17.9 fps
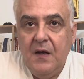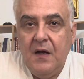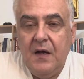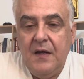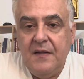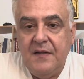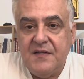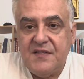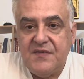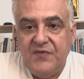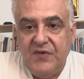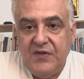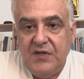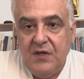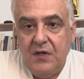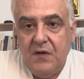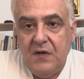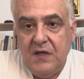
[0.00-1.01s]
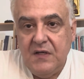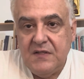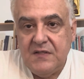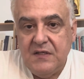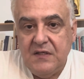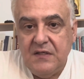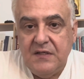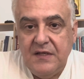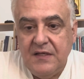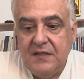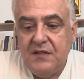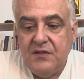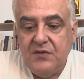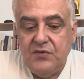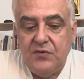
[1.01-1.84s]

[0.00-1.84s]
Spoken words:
And this video is intended